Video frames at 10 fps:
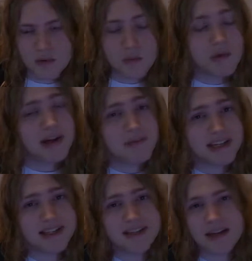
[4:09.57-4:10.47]
With that
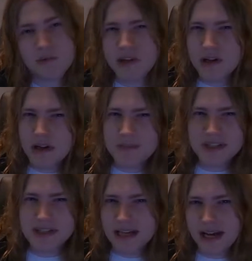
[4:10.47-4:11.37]
being said, with the ups
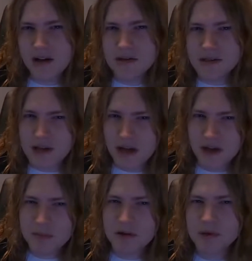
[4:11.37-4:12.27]
and downs, I
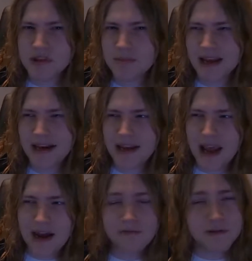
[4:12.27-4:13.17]
think I'm going to put them at an
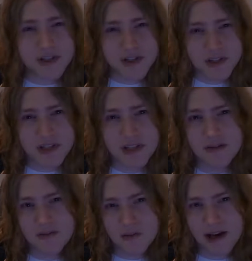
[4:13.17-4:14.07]
average C
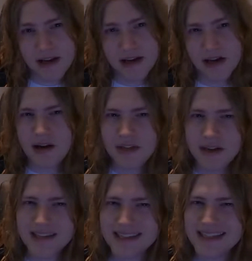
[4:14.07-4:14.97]
for right now. I
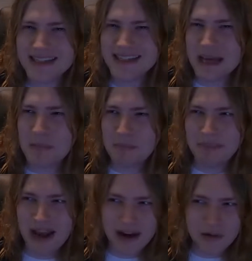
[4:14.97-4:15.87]
think it's a step
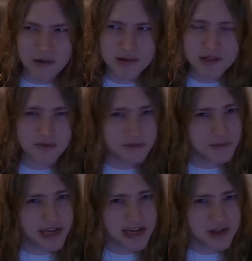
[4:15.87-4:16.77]
backwards from
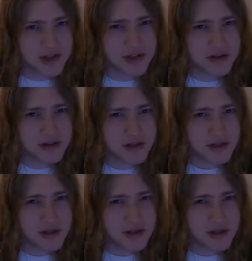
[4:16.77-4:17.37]
last year,